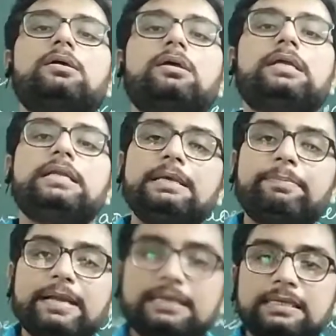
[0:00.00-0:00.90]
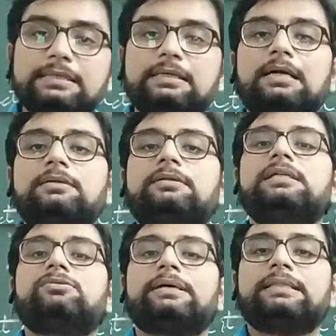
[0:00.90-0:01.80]
independent
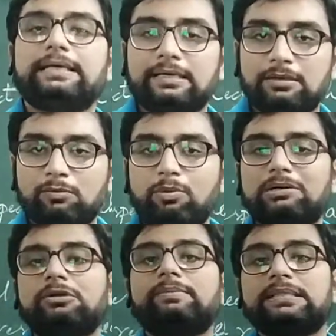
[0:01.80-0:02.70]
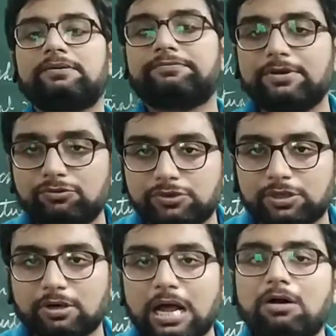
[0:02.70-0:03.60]
countries were there. What will be their
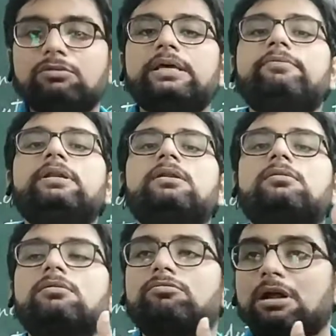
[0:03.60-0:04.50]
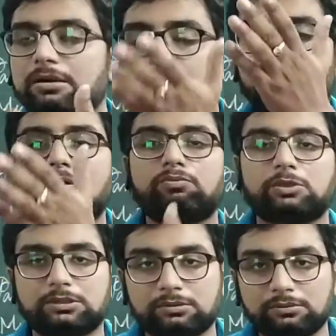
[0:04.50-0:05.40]
future? How they will run
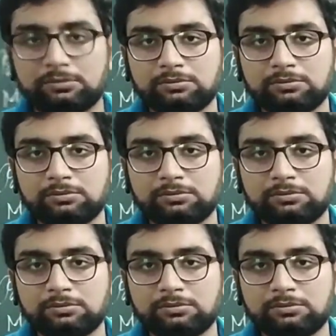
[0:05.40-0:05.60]
forward?